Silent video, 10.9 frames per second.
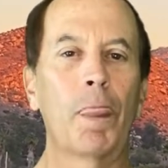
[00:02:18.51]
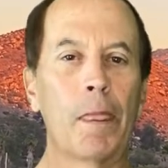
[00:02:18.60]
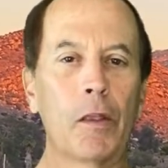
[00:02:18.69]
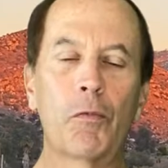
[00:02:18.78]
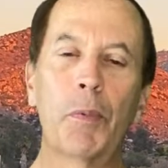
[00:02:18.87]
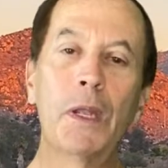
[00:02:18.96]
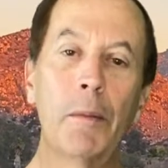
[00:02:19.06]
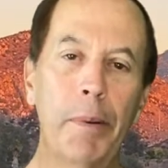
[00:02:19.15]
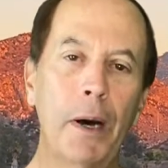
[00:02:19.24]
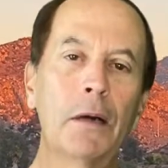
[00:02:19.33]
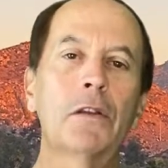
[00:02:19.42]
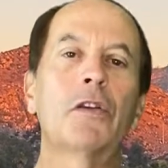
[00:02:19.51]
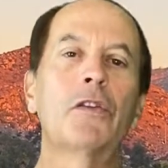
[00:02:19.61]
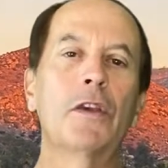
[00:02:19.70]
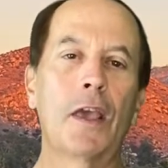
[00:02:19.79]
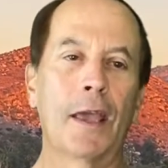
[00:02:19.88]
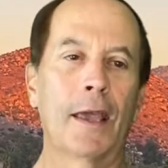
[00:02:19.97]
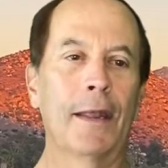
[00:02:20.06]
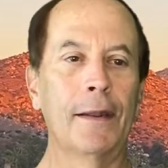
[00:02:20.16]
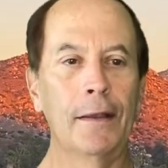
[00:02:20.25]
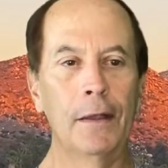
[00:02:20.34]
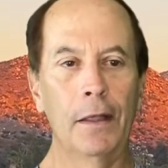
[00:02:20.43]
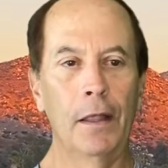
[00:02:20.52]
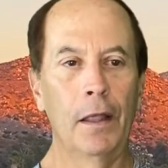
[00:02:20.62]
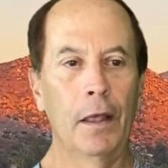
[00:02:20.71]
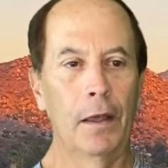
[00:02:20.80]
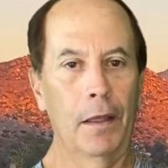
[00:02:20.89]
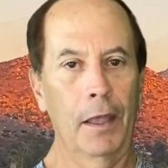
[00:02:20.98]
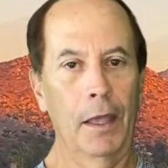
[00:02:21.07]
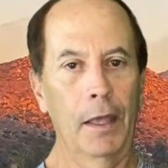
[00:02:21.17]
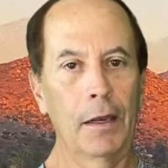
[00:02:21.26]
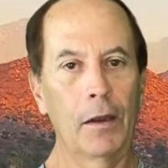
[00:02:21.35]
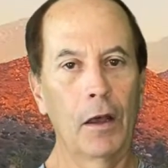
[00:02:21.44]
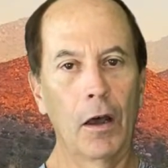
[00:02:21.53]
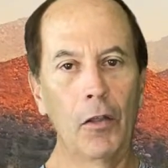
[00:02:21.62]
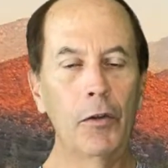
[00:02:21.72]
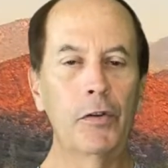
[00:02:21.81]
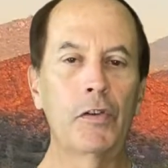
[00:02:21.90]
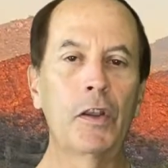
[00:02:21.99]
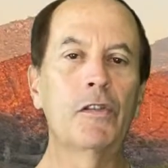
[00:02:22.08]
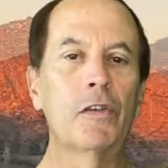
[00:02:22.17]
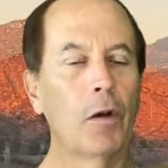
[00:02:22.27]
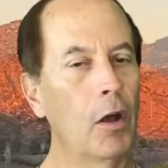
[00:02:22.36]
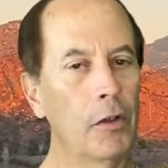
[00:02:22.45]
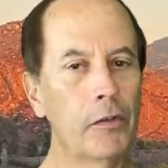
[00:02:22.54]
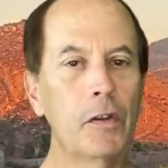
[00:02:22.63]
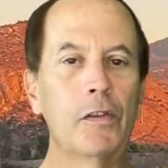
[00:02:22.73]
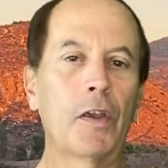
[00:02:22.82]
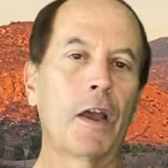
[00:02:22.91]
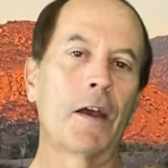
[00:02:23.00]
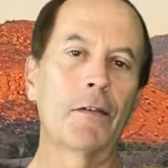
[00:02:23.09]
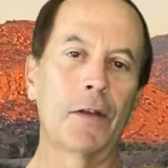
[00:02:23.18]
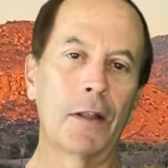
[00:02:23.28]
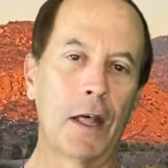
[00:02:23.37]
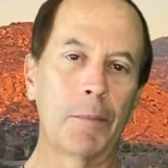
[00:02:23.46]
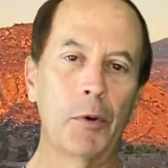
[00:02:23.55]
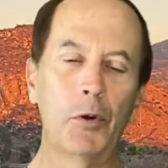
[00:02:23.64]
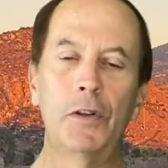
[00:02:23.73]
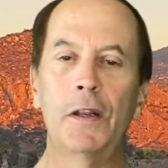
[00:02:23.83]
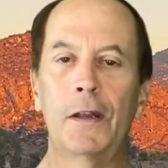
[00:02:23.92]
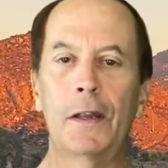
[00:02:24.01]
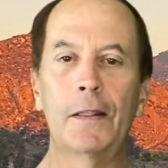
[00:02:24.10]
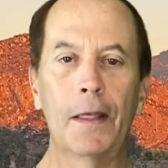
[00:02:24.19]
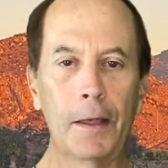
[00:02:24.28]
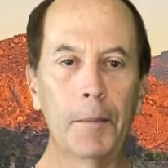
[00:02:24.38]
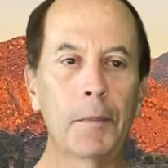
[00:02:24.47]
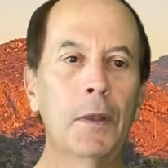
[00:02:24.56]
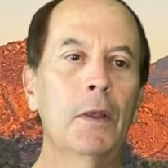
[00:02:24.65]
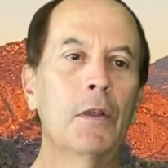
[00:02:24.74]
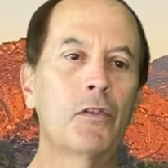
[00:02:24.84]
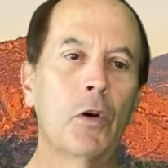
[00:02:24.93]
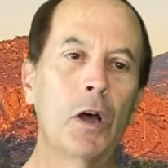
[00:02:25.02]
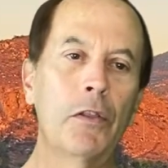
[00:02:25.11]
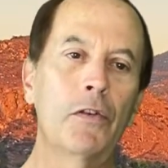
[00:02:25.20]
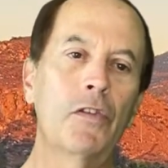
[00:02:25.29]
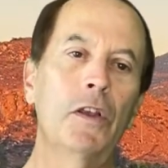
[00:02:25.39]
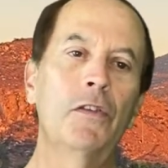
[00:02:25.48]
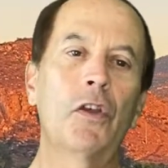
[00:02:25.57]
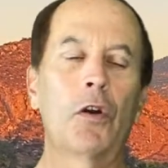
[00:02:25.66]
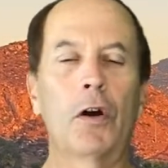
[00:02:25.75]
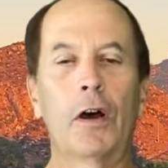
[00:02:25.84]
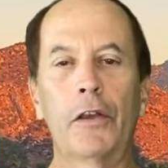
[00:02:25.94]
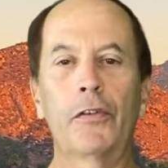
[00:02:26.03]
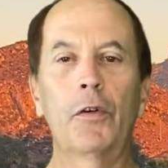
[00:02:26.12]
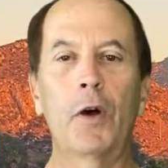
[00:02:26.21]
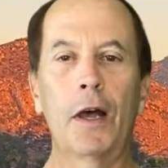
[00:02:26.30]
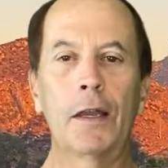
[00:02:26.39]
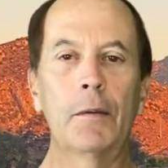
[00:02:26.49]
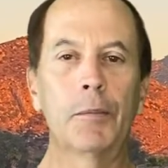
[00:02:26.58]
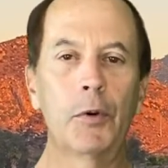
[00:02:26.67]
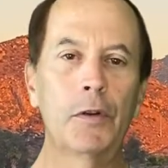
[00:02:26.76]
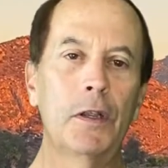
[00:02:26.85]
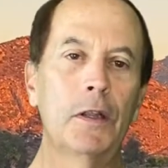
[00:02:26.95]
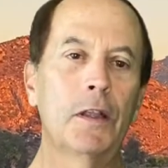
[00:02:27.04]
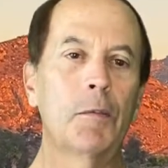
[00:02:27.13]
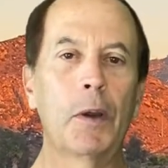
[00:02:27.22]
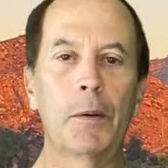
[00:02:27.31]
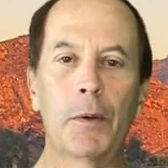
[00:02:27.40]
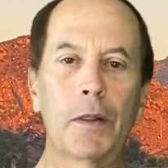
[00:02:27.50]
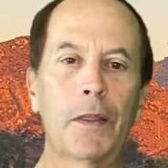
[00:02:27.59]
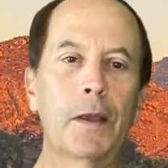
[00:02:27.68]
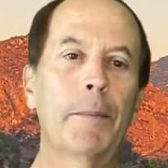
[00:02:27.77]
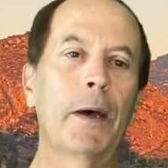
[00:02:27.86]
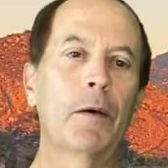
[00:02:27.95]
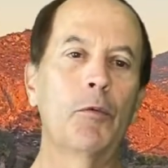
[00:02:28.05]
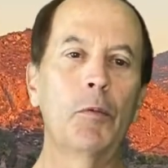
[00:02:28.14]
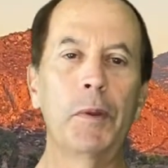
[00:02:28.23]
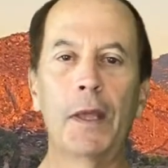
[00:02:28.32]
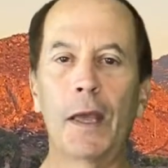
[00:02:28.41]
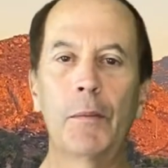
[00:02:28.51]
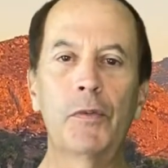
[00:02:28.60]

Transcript: it's been debunked, you can. And other seeds, all seeds have a lot of protein in them. So other seeds that are also high in protein that you might want to think about would be hemp